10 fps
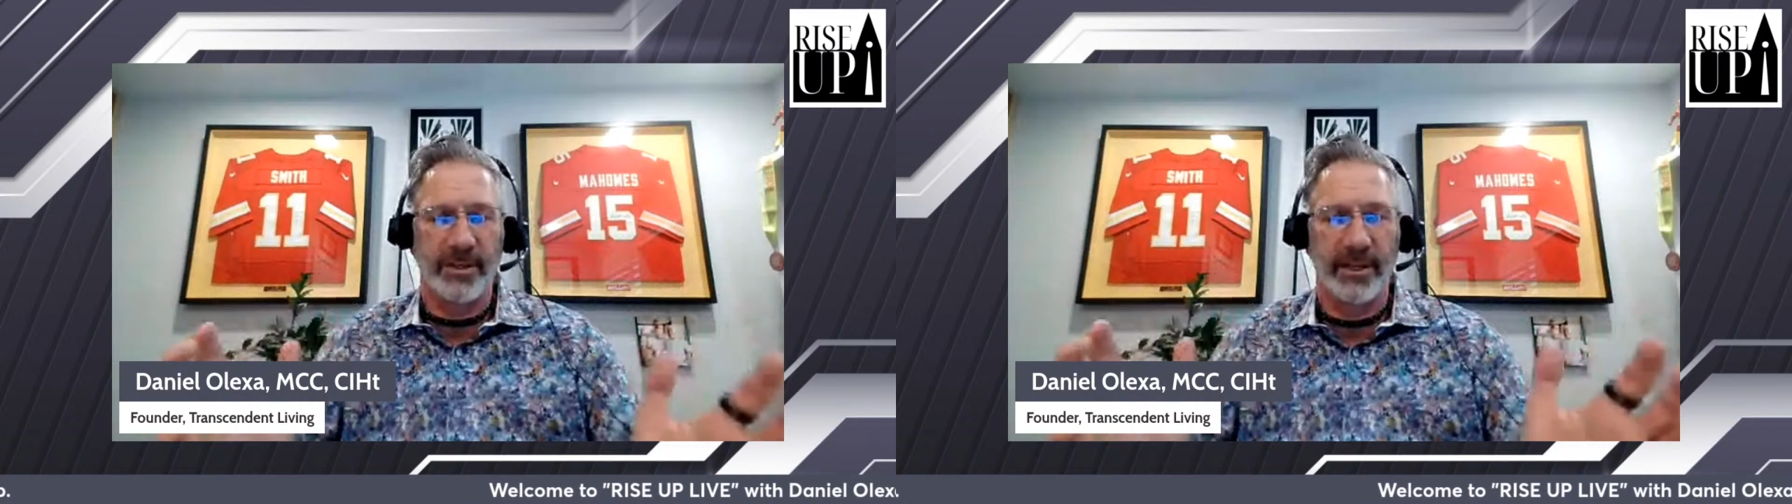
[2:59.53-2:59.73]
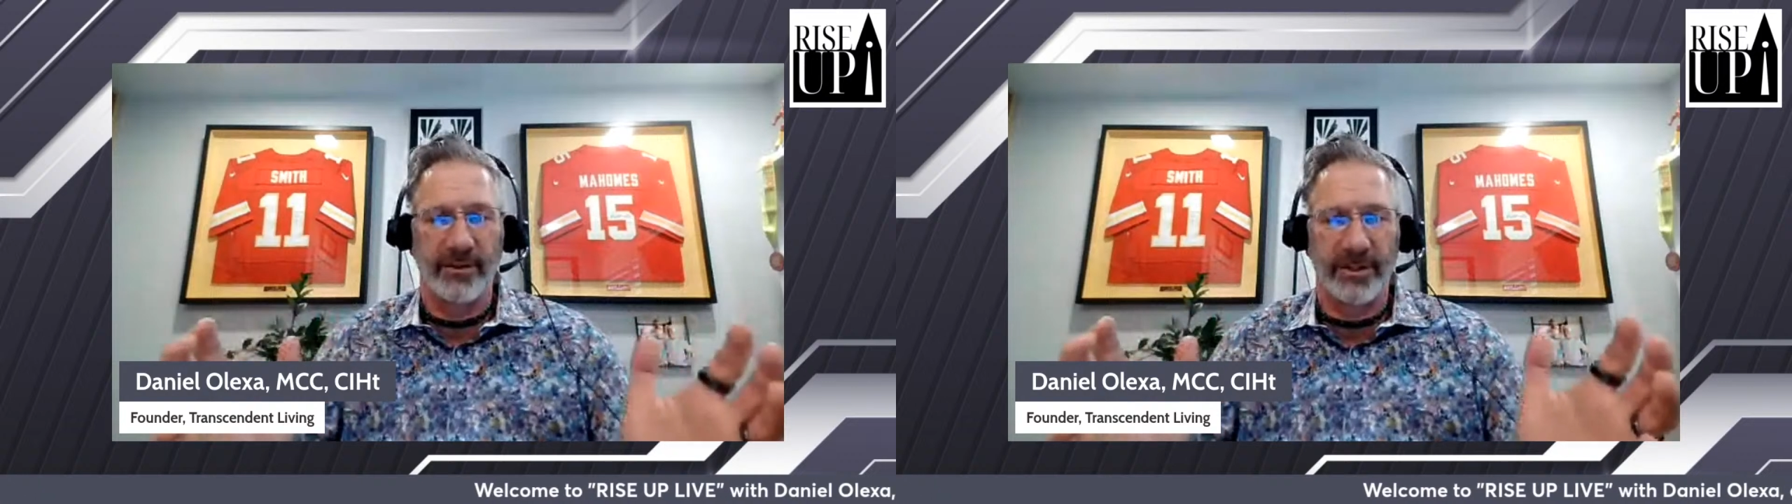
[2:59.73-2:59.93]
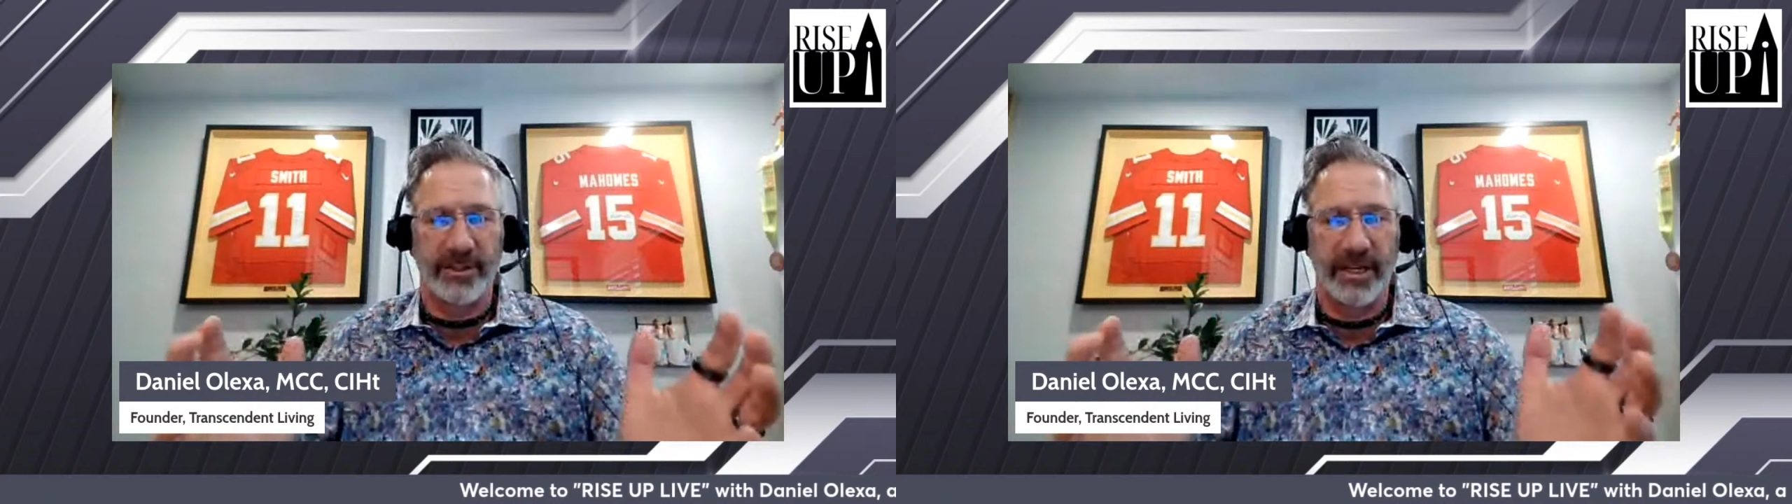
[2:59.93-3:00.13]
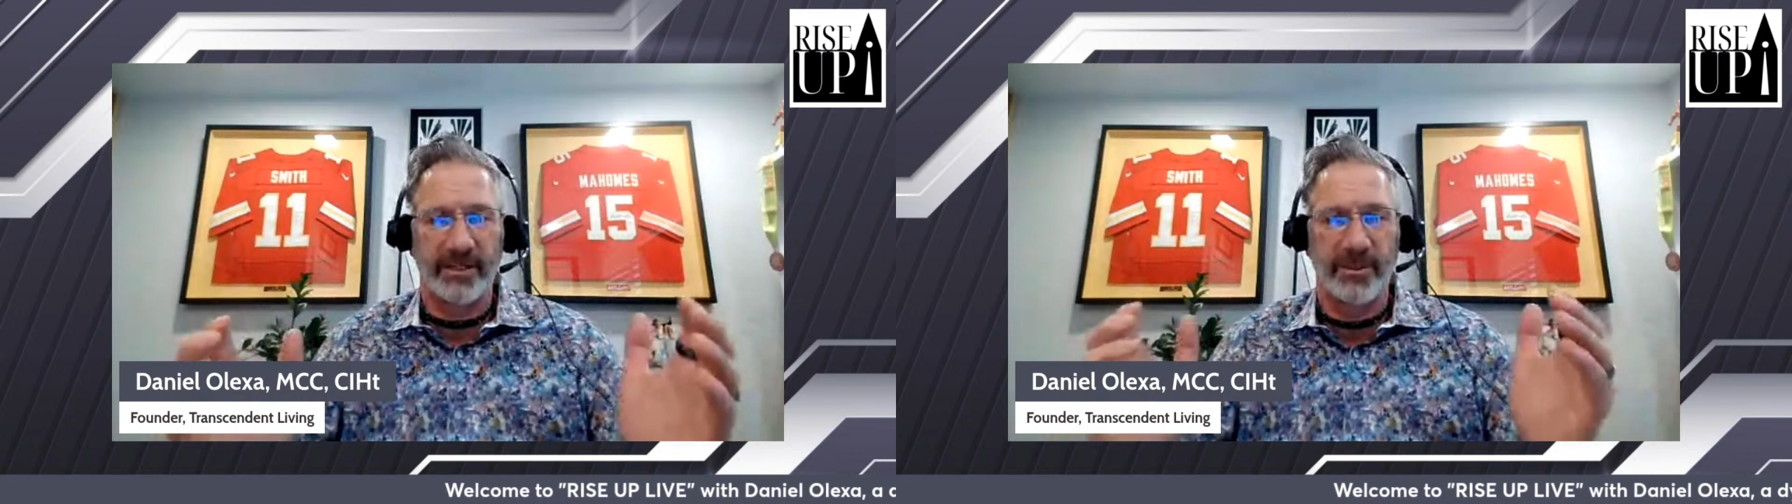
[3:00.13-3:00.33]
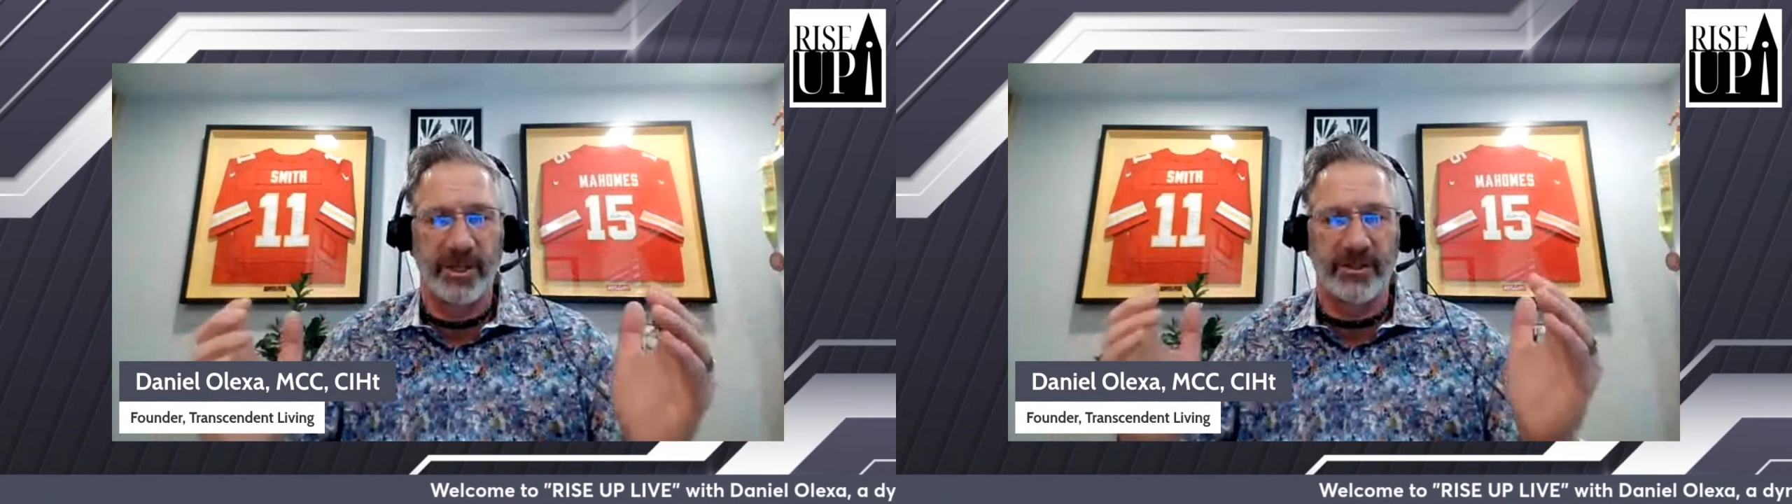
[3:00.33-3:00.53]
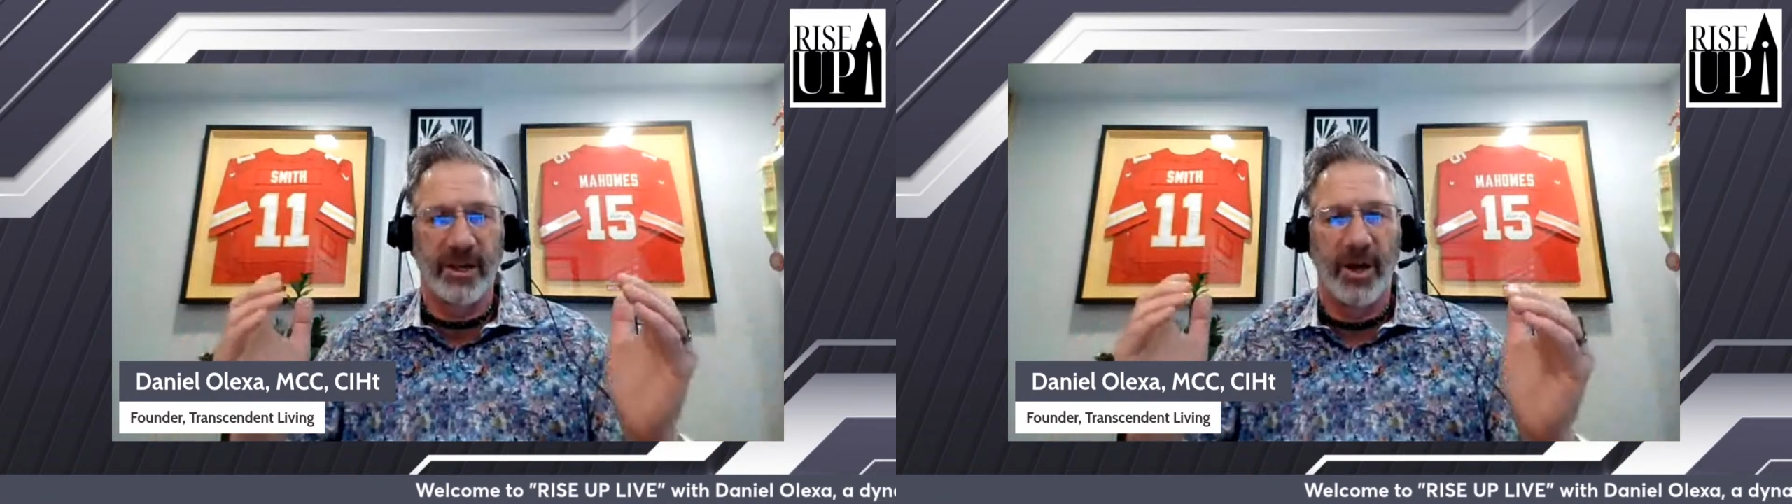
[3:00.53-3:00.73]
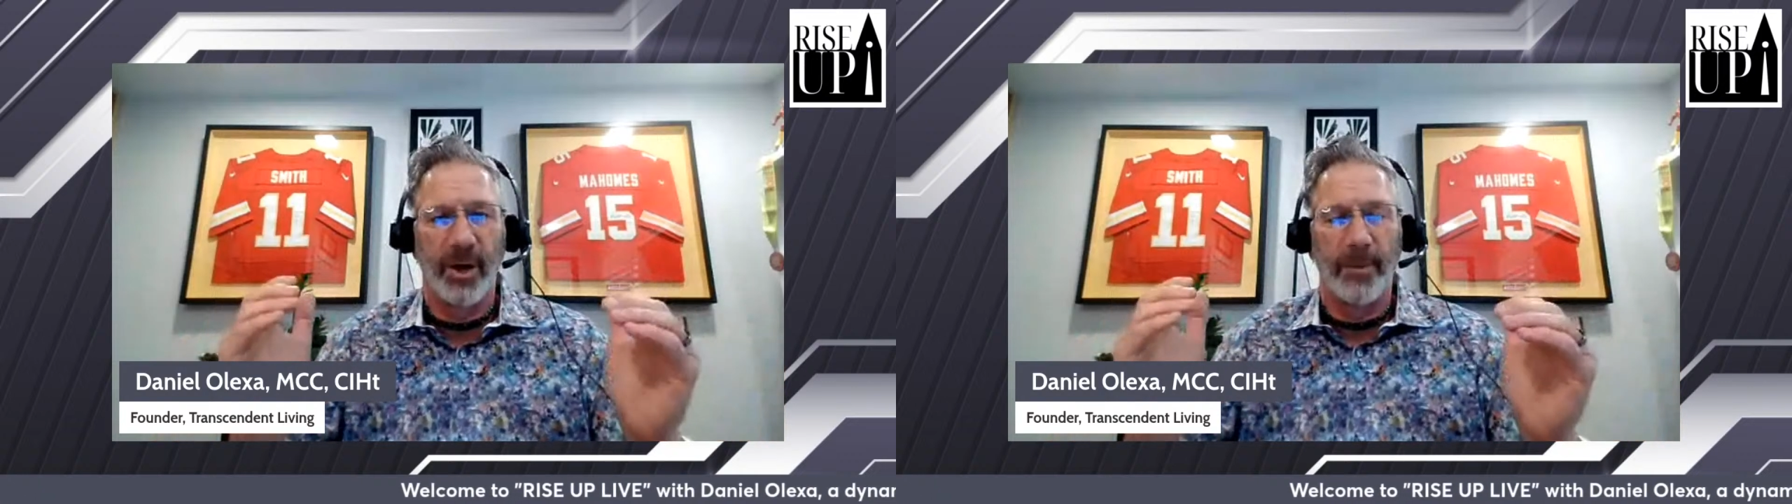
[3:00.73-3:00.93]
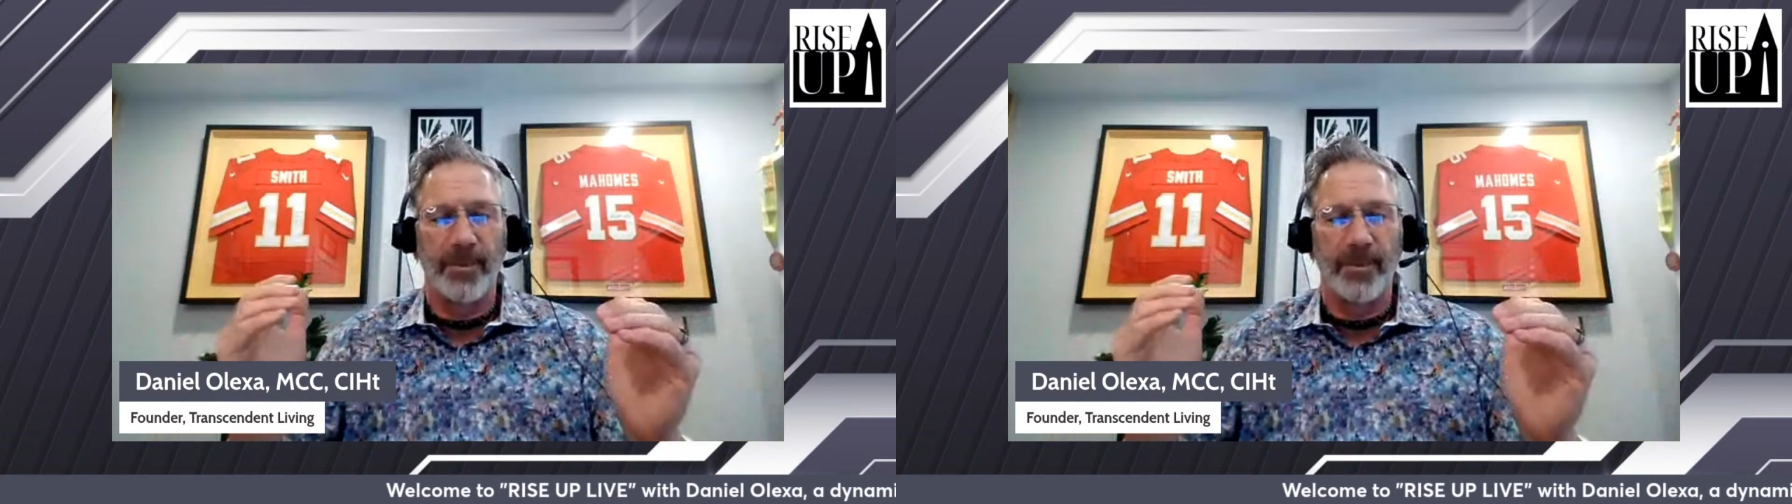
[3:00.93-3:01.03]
all the other assessments